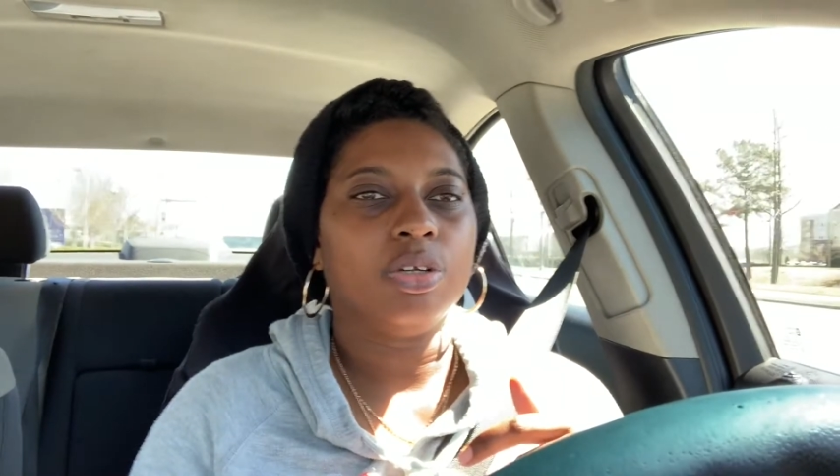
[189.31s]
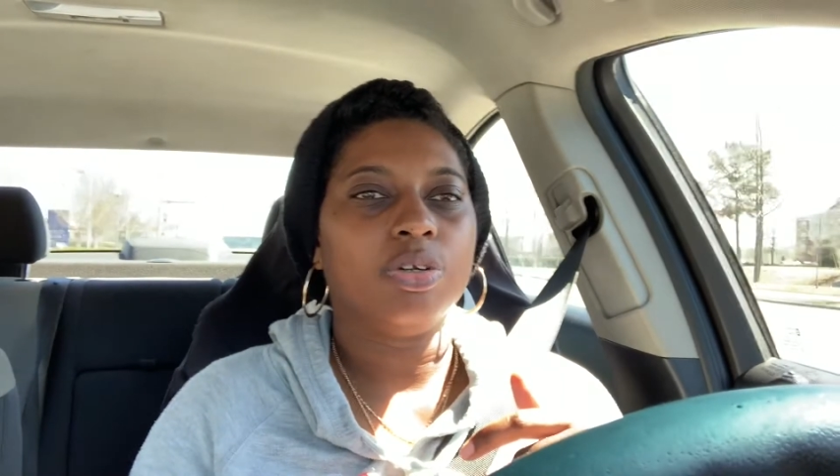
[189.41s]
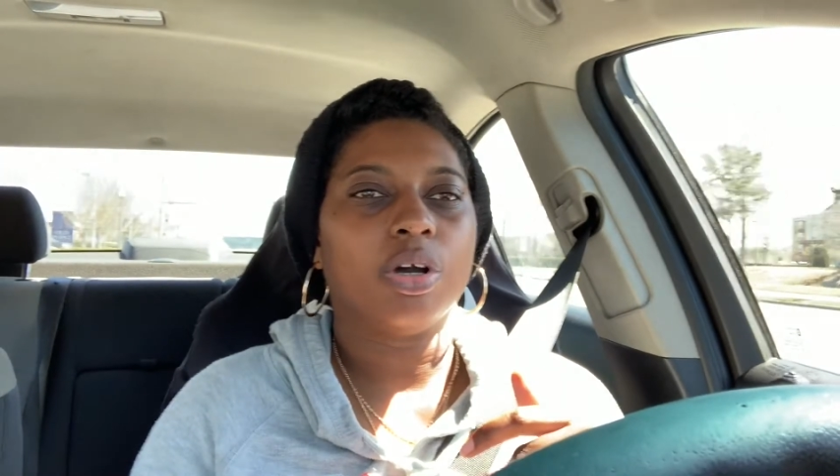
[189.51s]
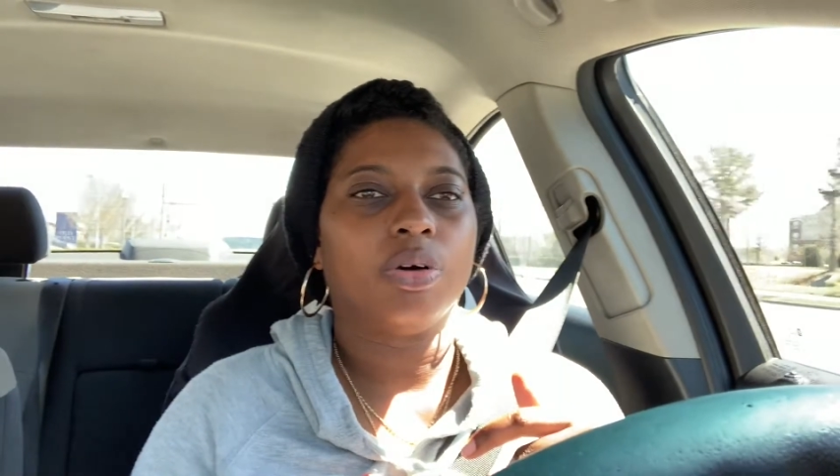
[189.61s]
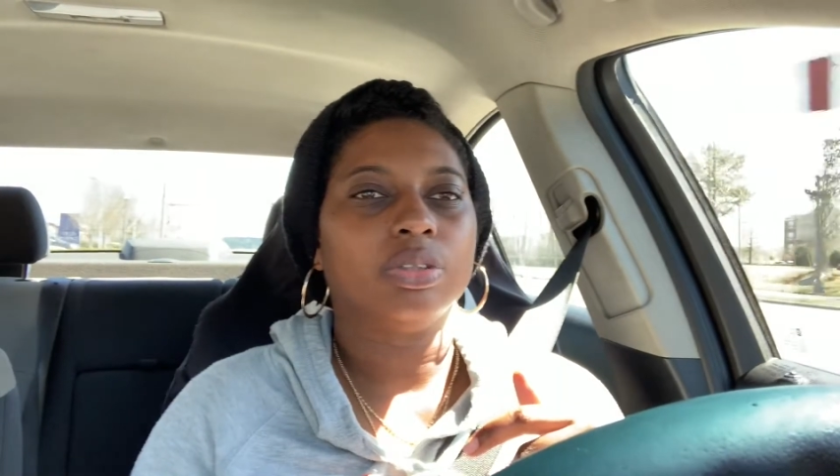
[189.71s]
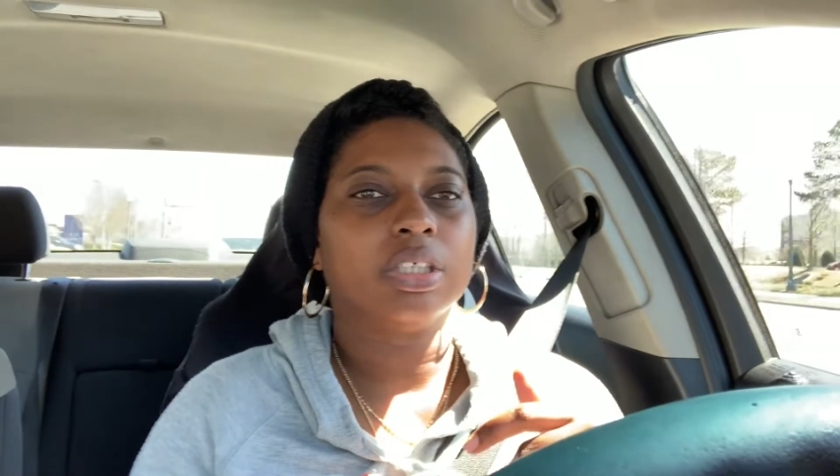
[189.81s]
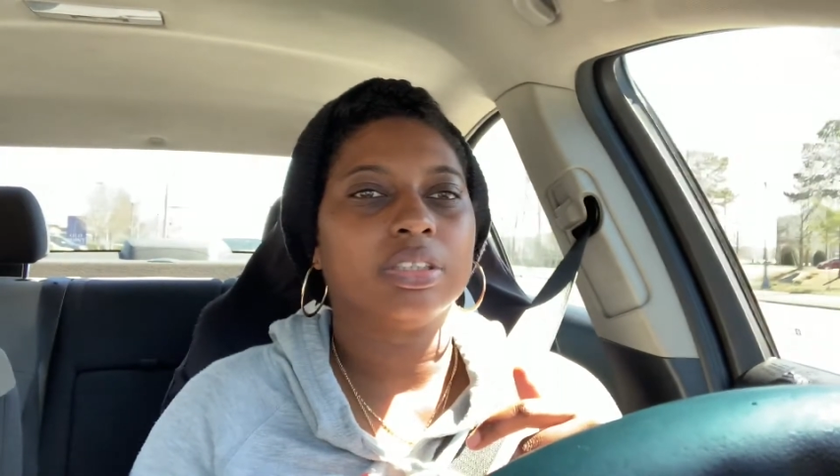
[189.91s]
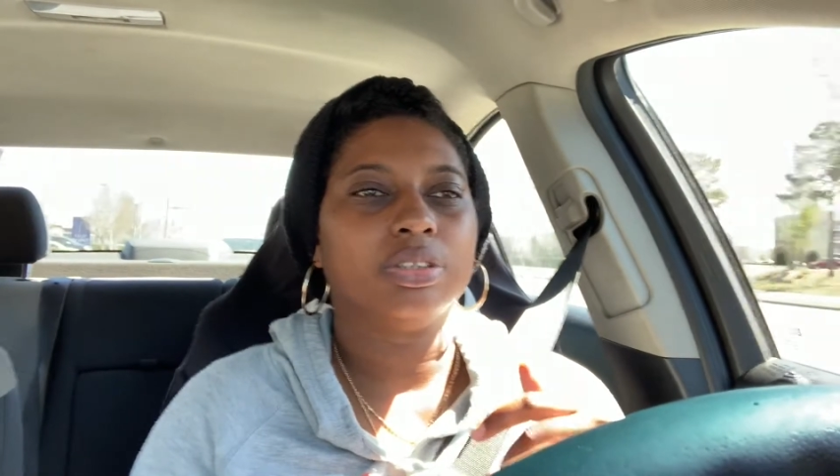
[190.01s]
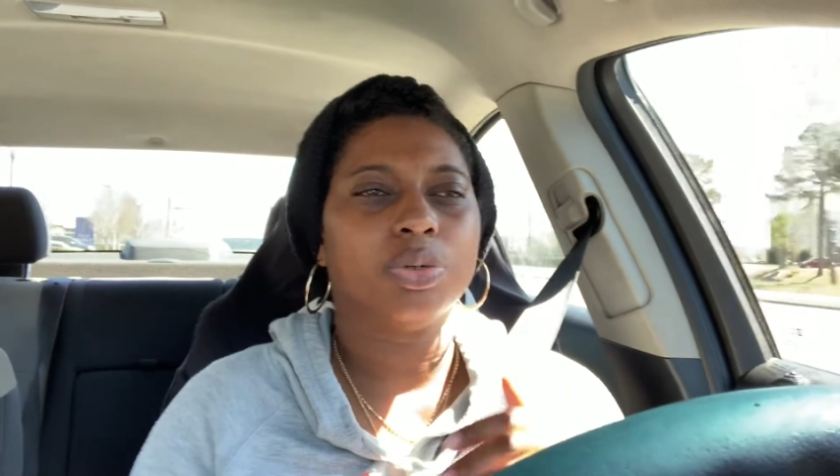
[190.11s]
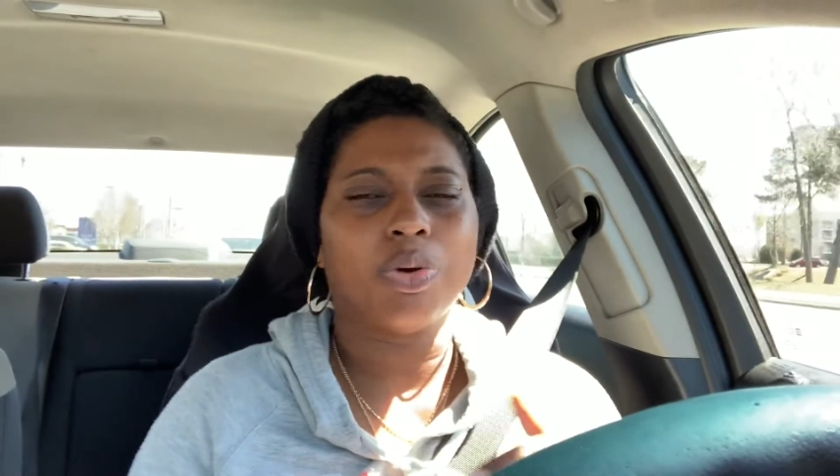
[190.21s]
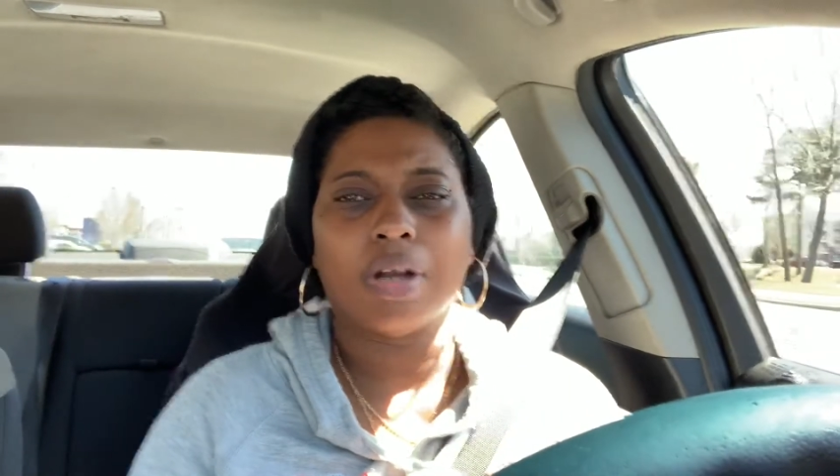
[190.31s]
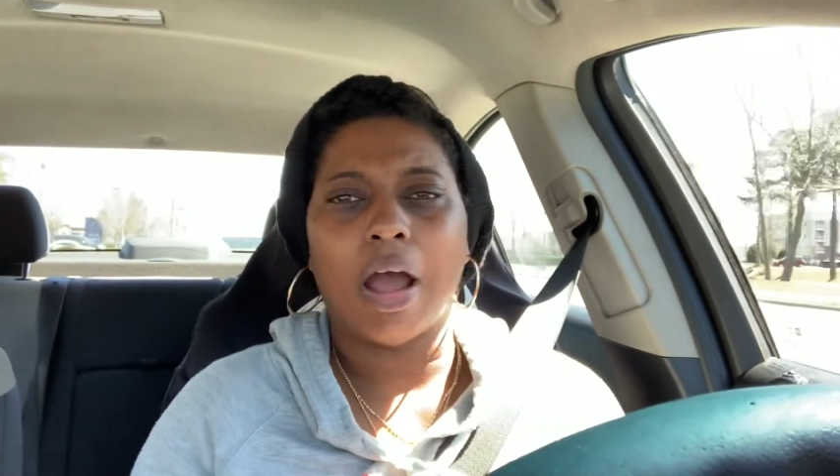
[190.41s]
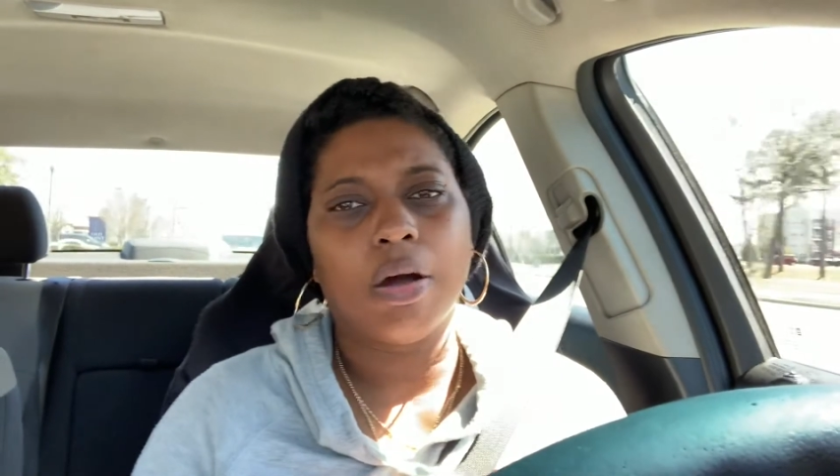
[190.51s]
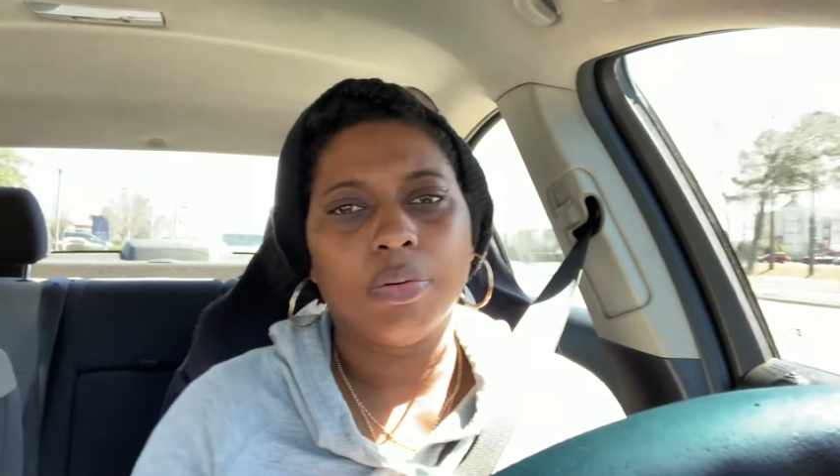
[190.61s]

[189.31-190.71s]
you know, just doing our